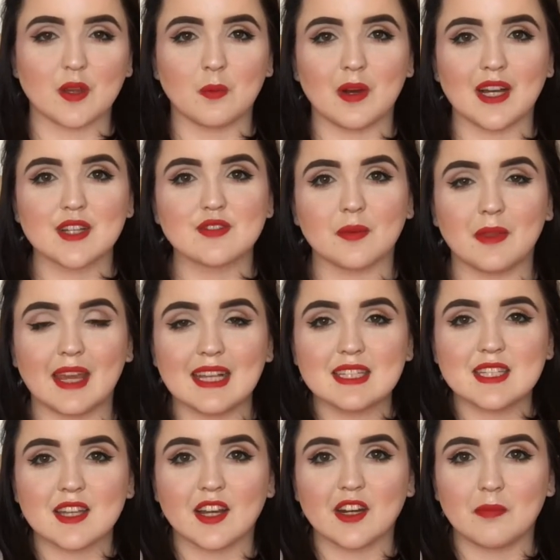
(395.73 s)
that works from the
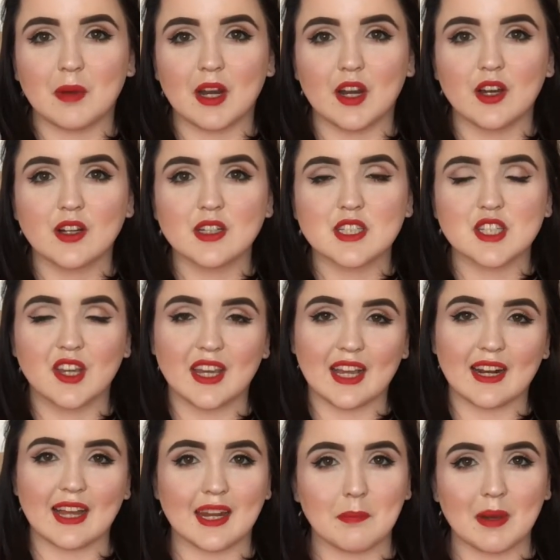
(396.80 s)
inside of my lungs to
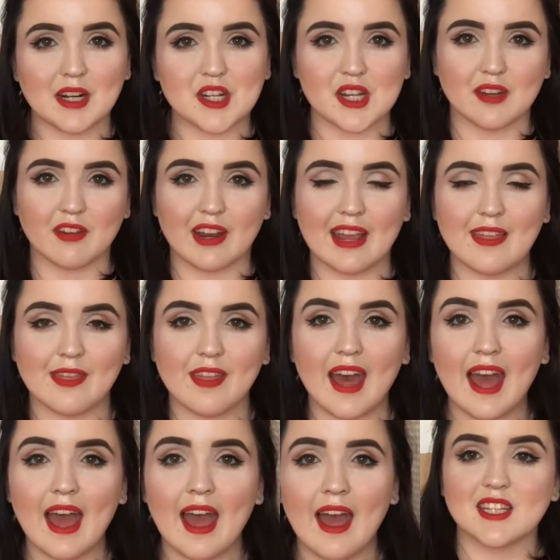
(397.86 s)
kill any bacteria in there.